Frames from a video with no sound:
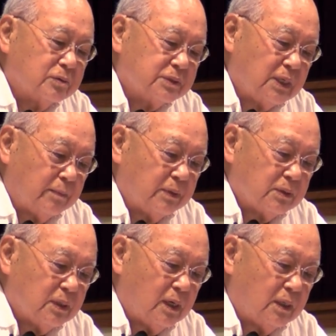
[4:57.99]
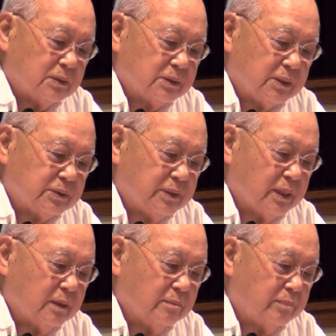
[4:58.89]
sabotage has
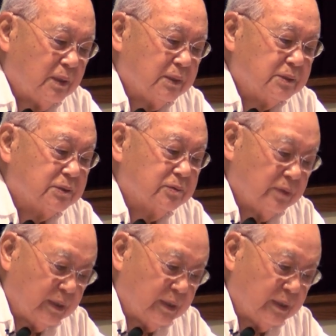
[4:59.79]
taken place to